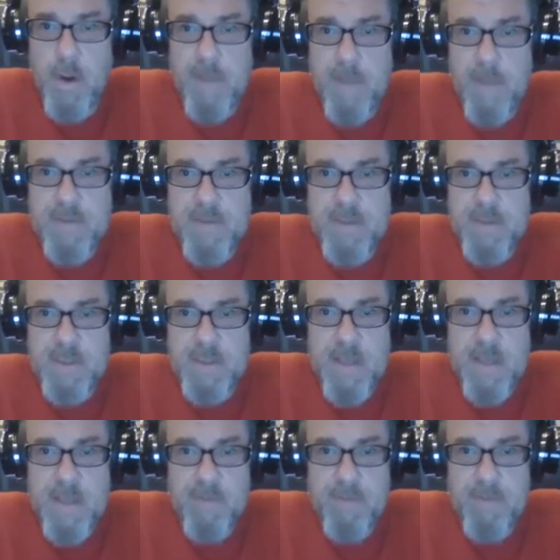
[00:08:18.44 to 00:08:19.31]
obviously
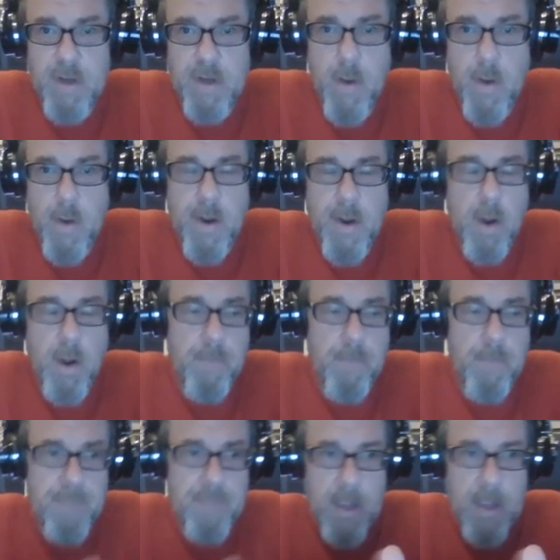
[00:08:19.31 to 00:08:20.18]
7 and 0 at
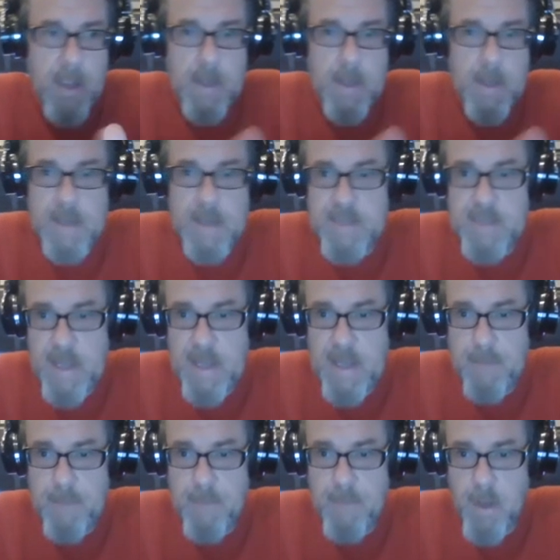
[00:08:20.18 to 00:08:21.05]
home. Next
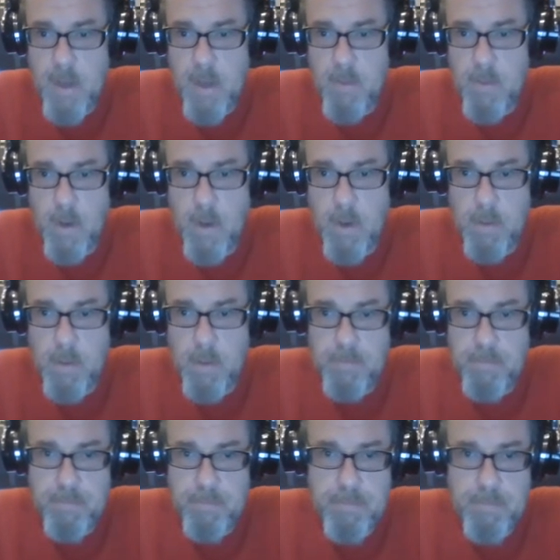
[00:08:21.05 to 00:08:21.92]
game on the road,
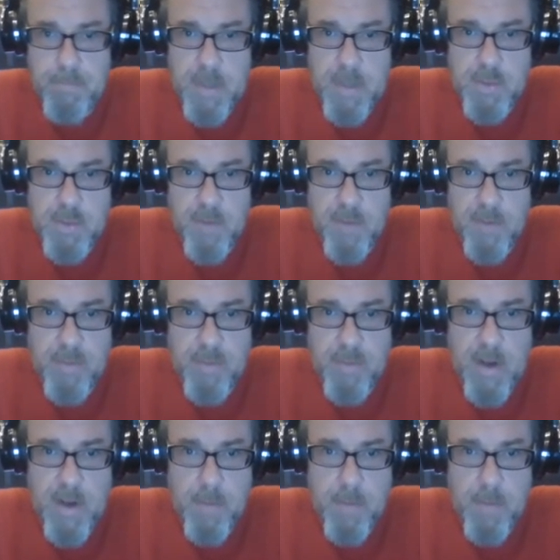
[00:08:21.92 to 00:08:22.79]
Big 12
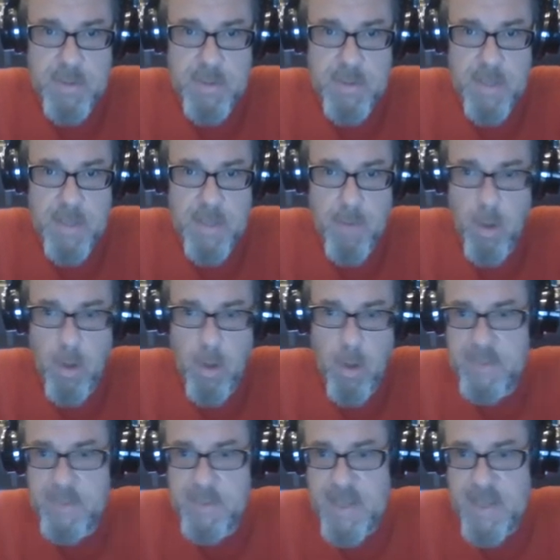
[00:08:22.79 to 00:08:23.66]
play opens up
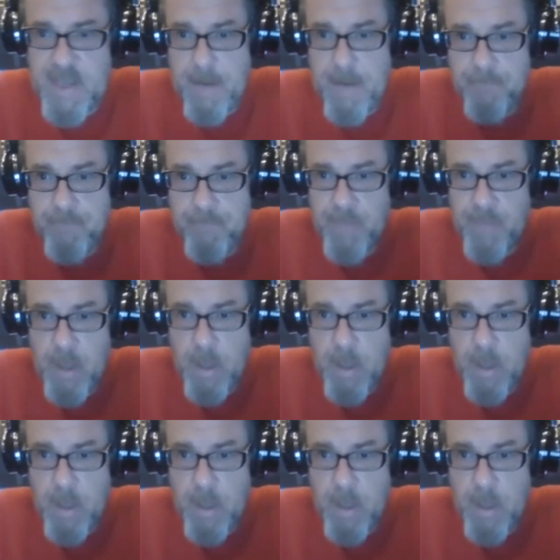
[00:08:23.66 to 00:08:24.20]
Oklahoma State.